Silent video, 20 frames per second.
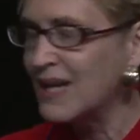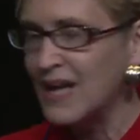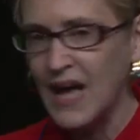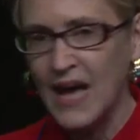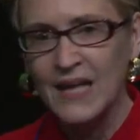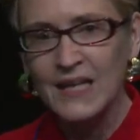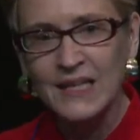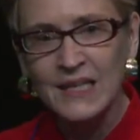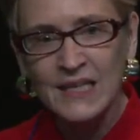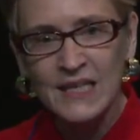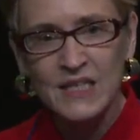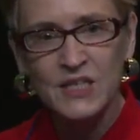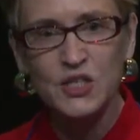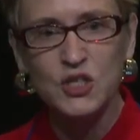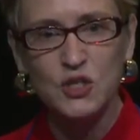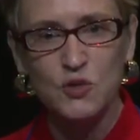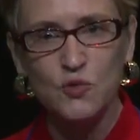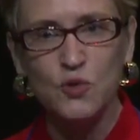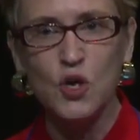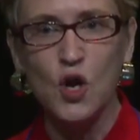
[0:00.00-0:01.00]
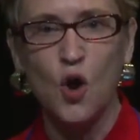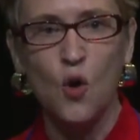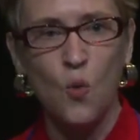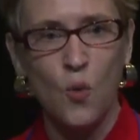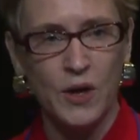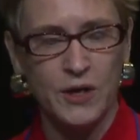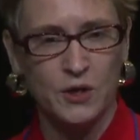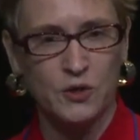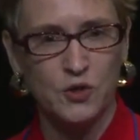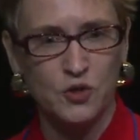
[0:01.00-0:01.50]
at least you know
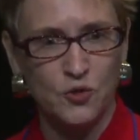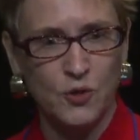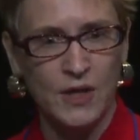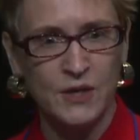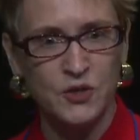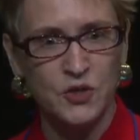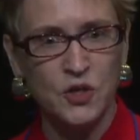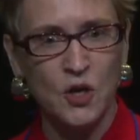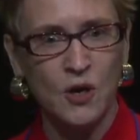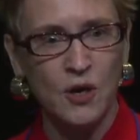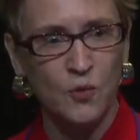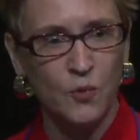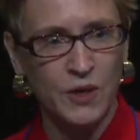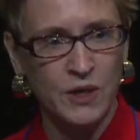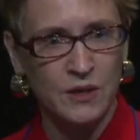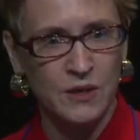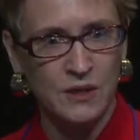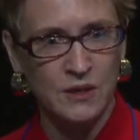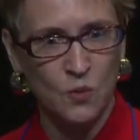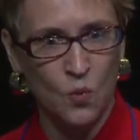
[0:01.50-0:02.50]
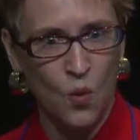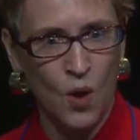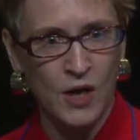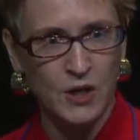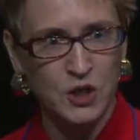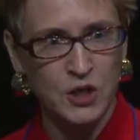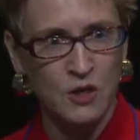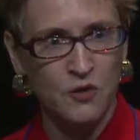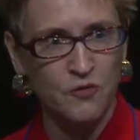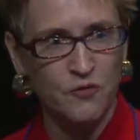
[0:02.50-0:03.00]
what your trends are, what you need to
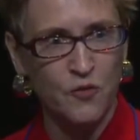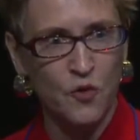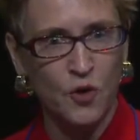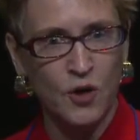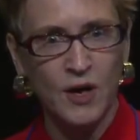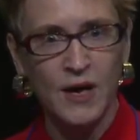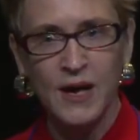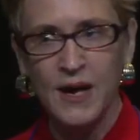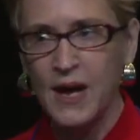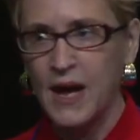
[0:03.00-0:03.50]
watch out for,